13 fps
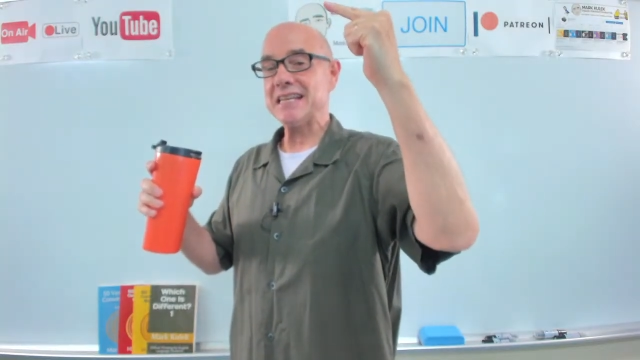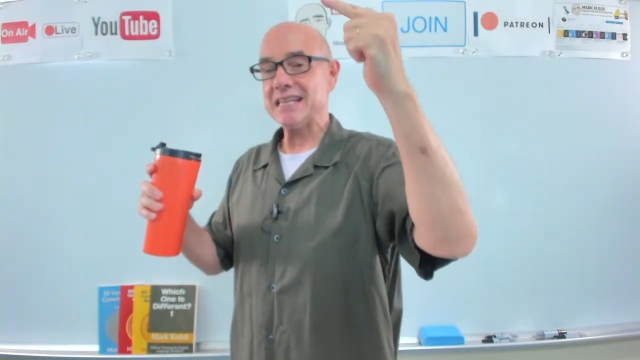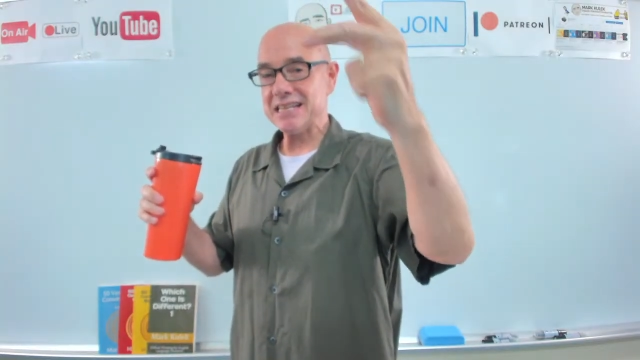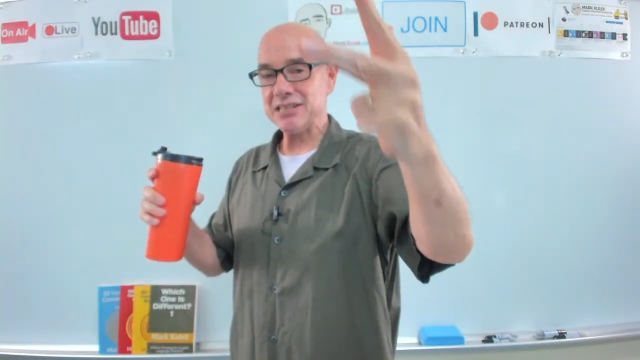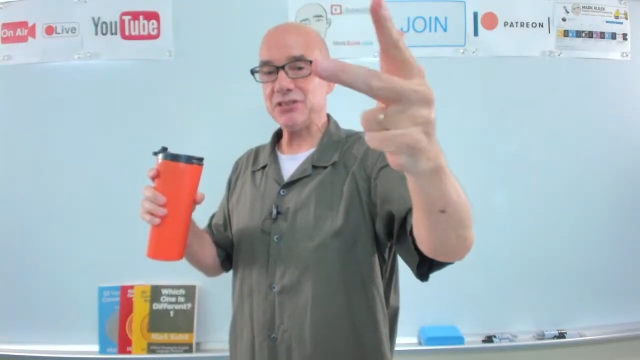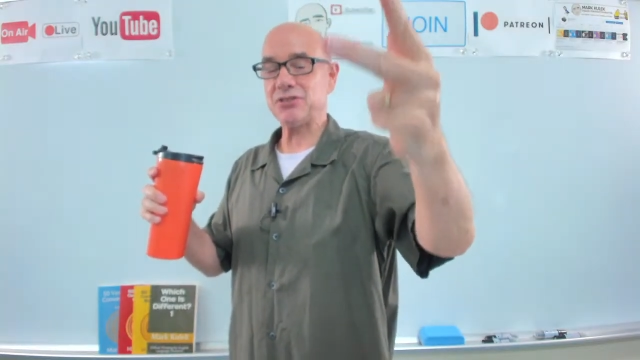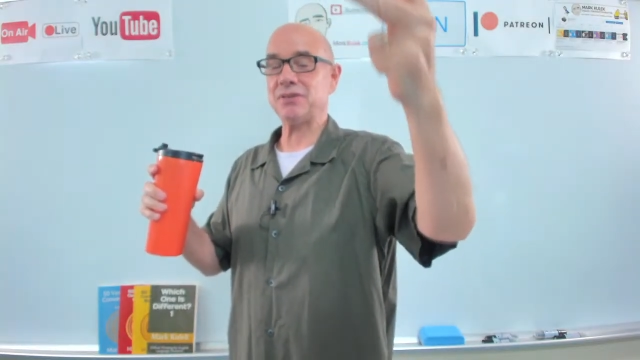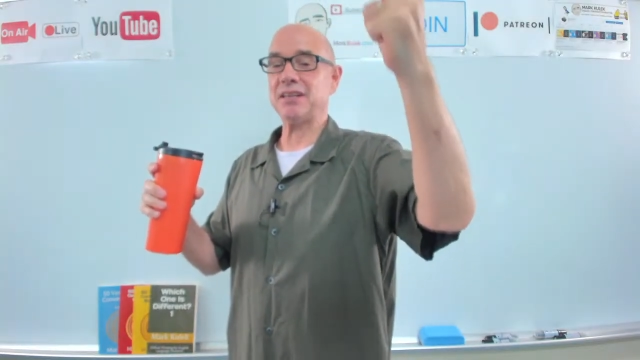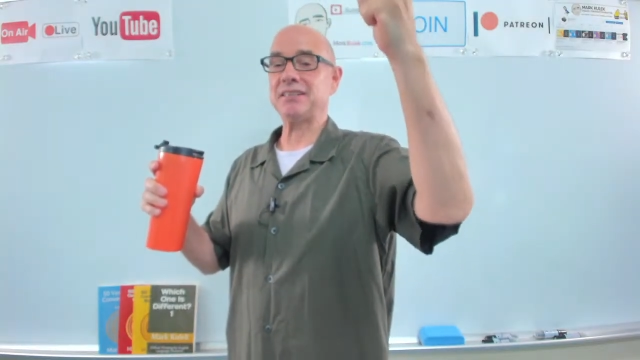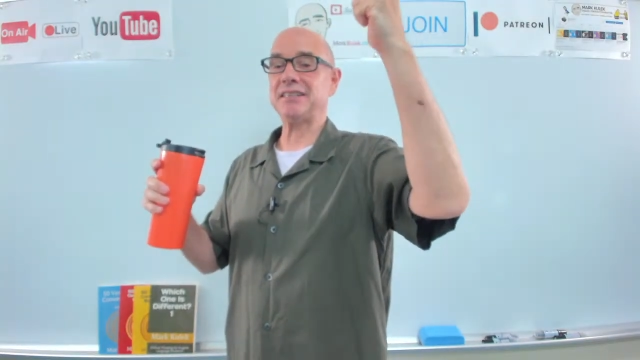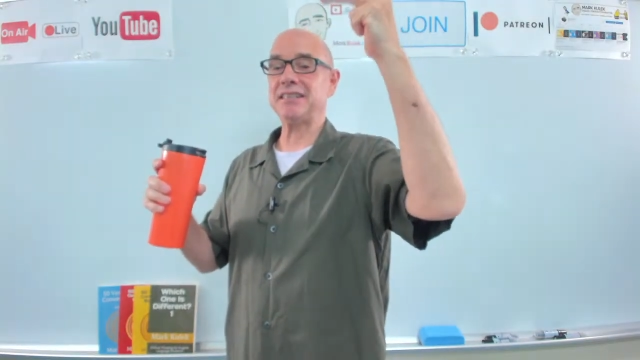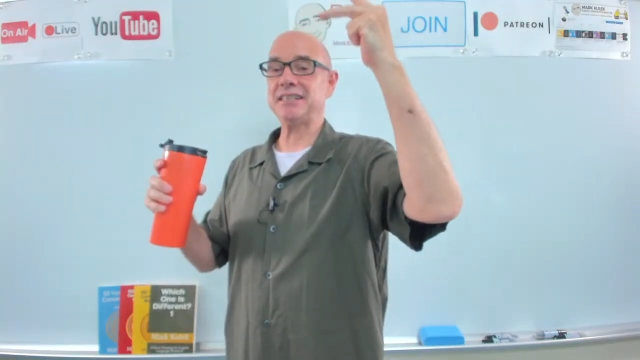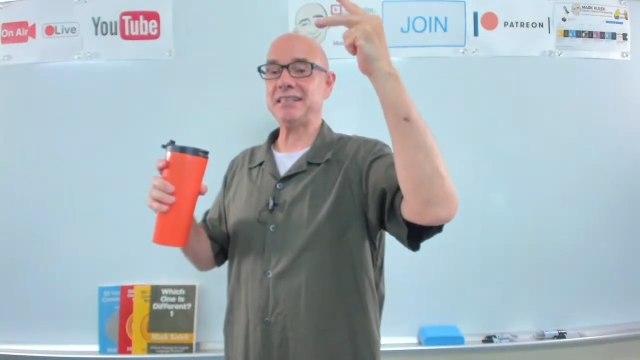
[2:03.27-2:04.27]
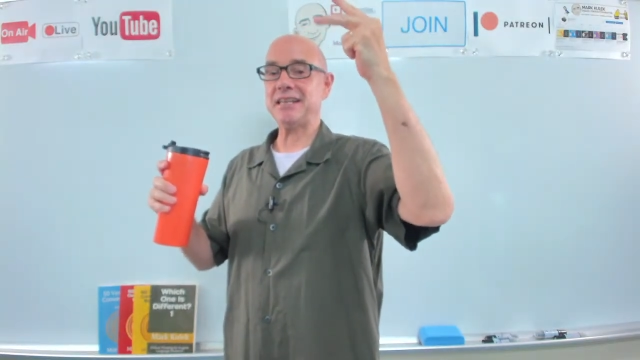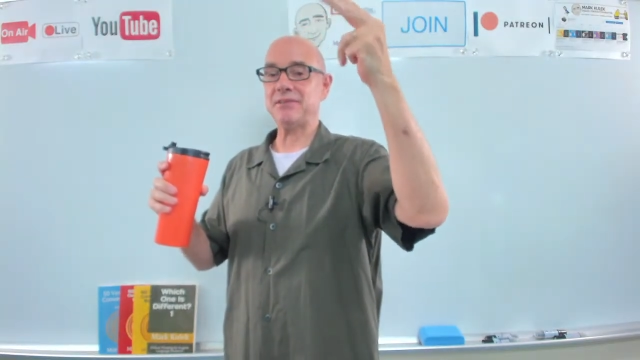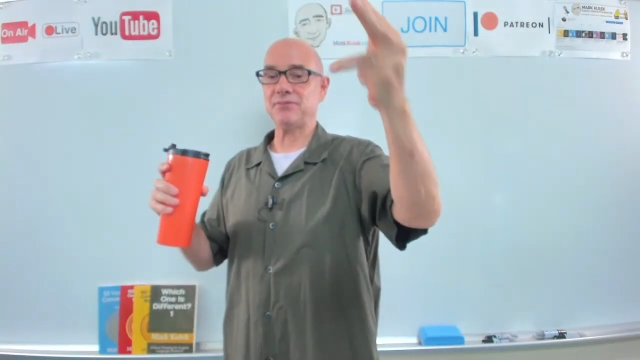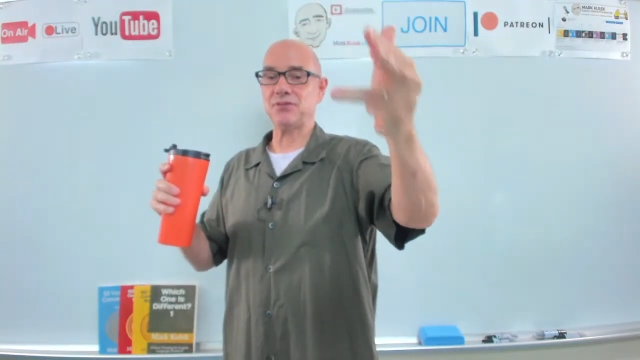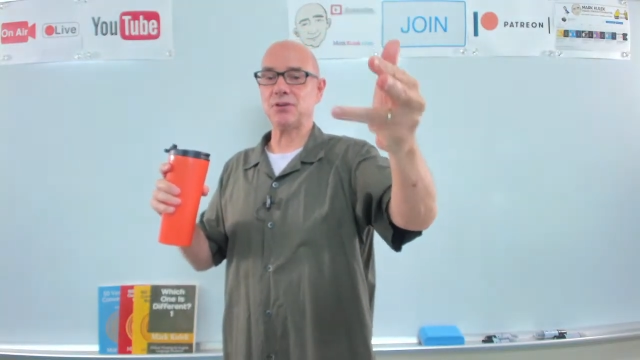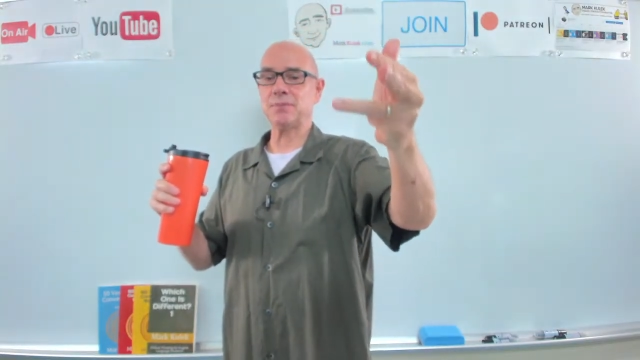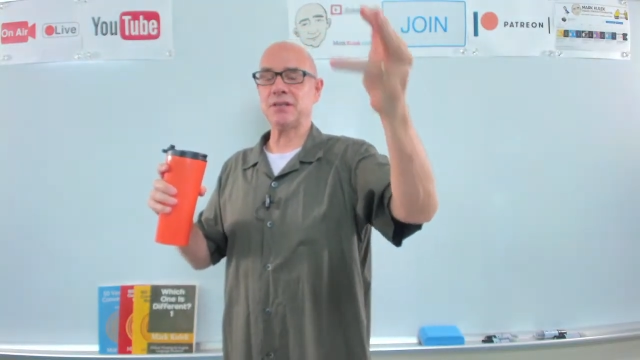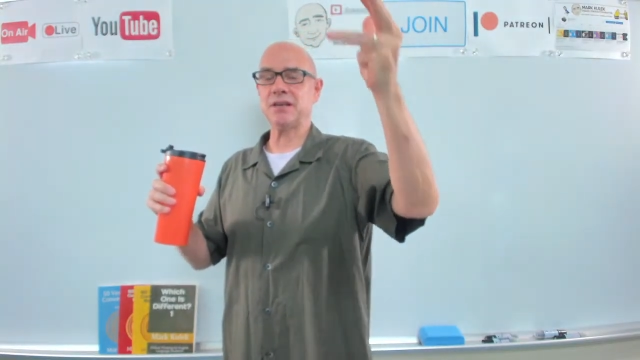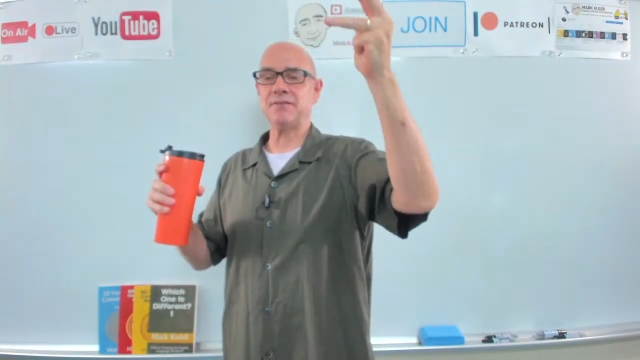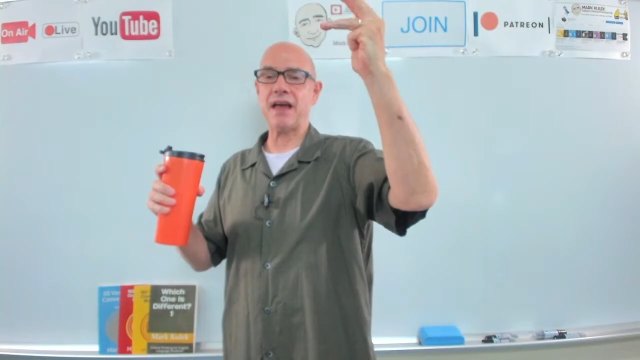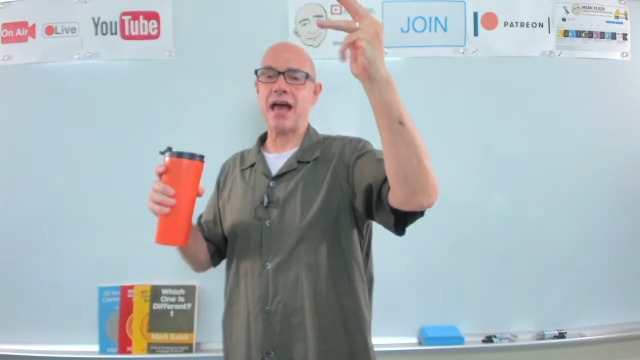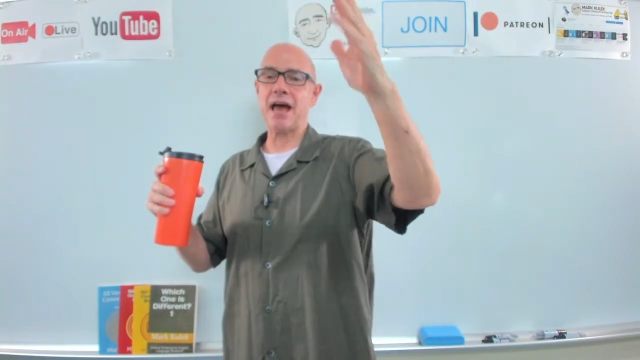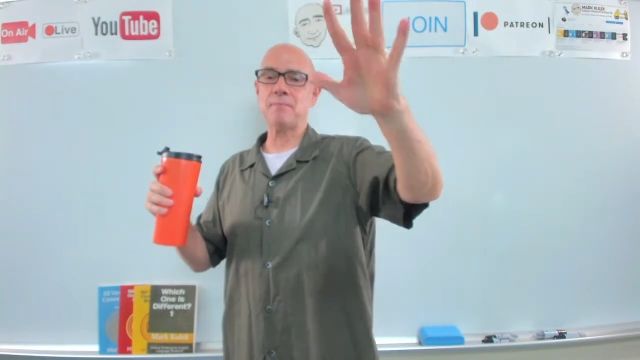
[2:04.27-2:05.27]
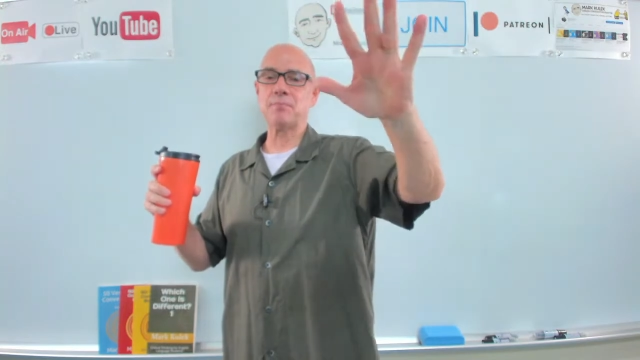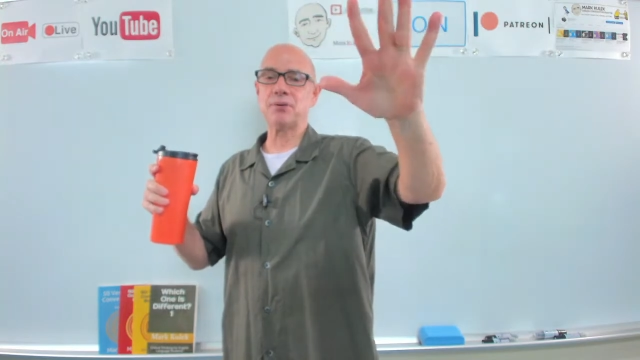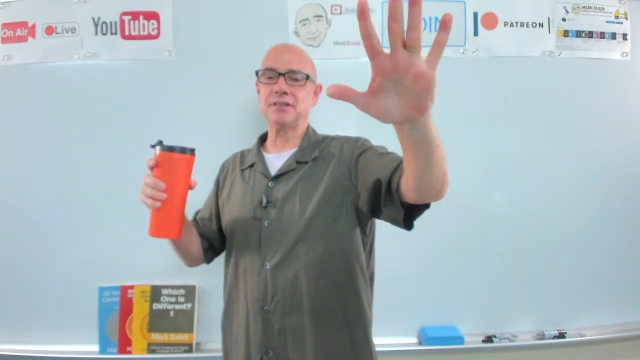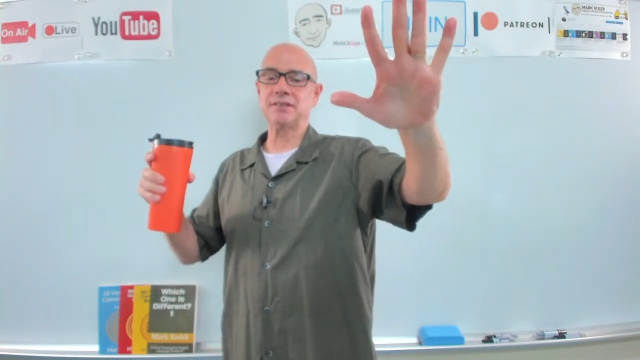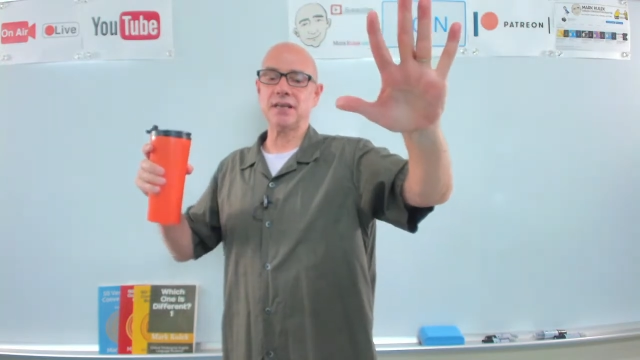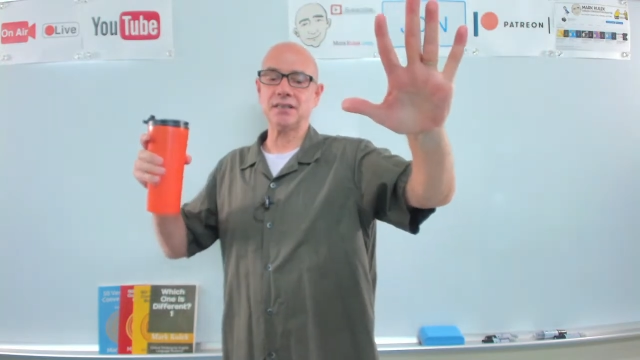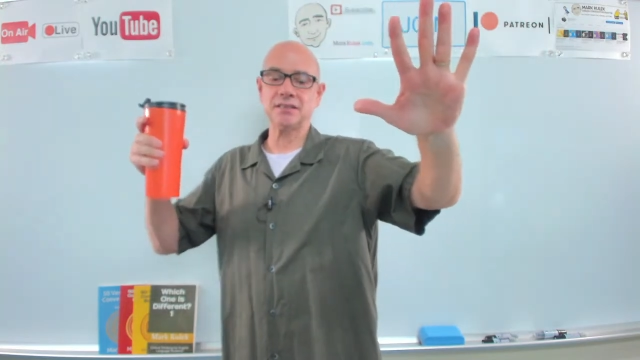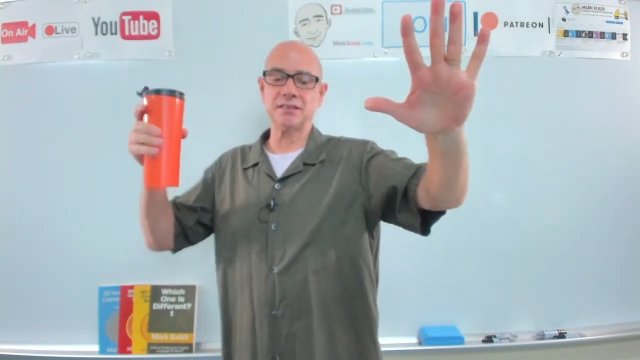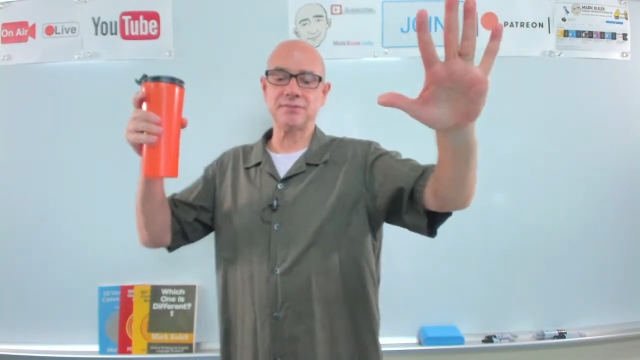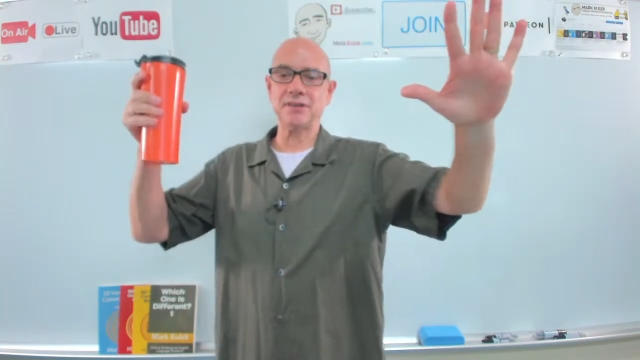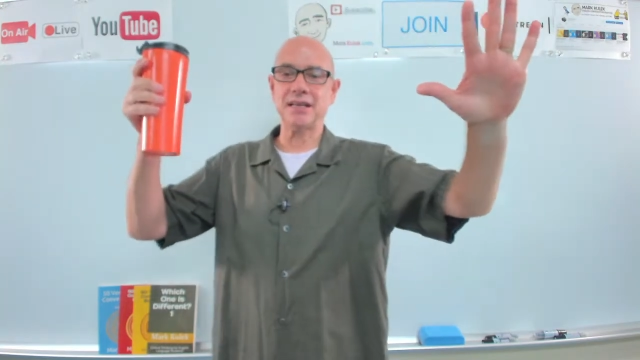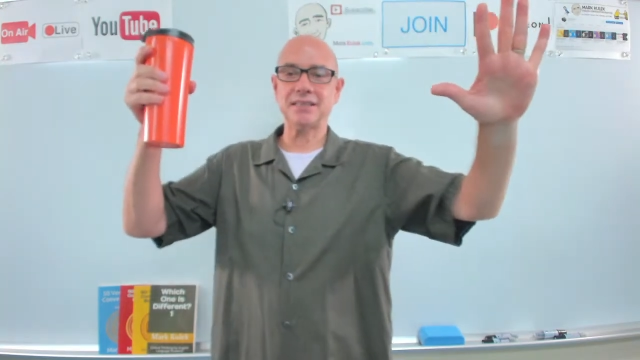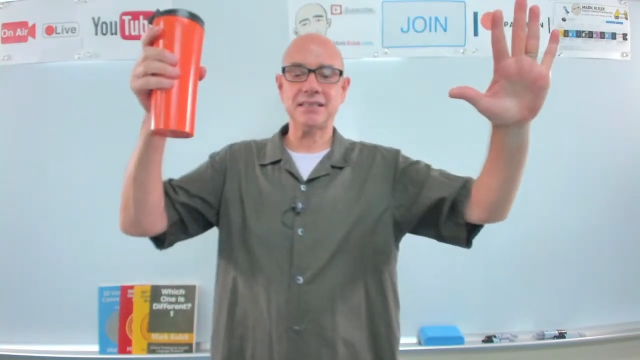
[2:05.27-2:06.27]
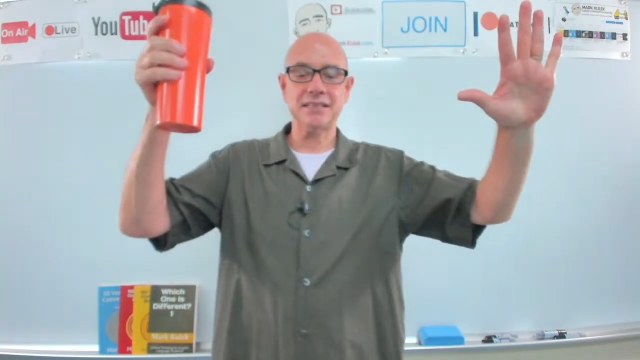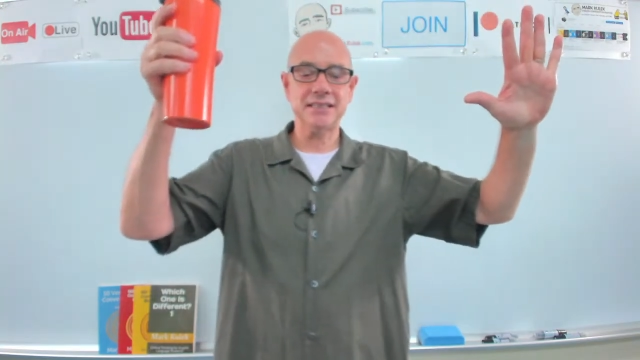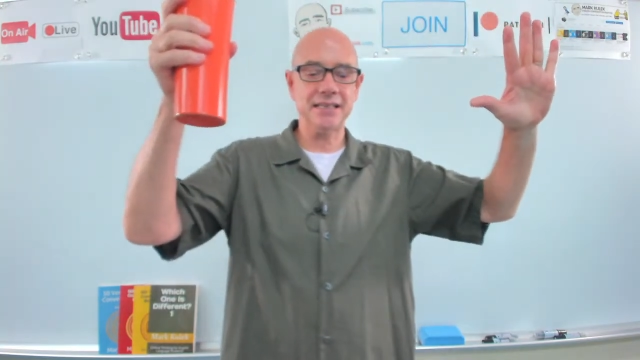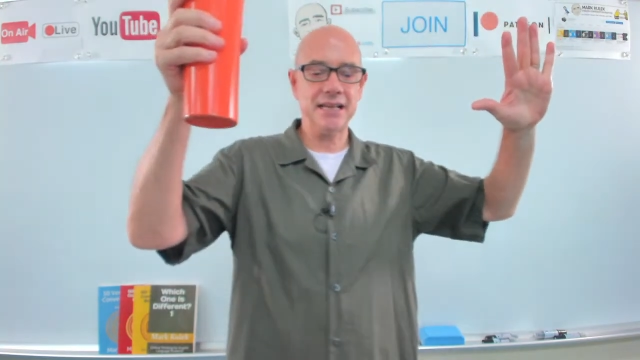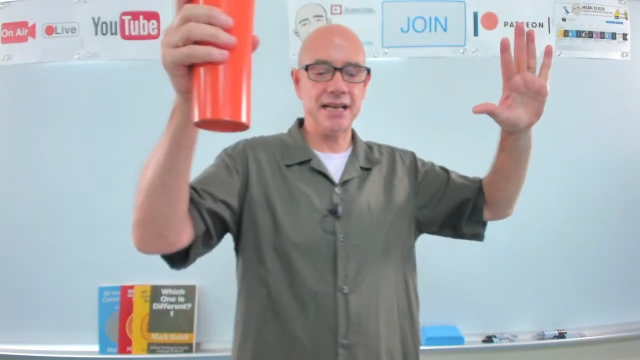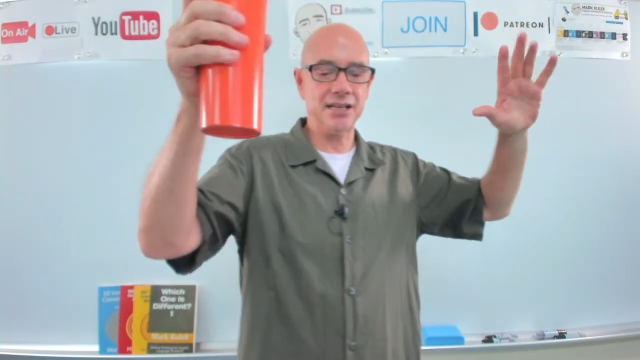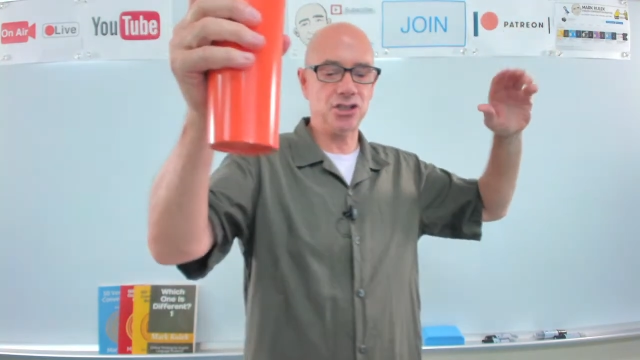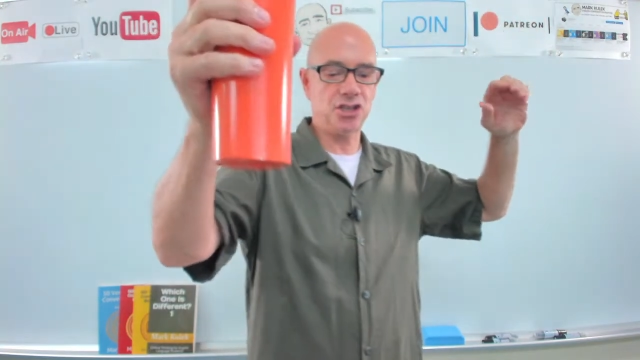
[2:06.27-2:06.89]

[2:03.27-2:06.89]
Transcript: interesting, informative, and productive lesson today.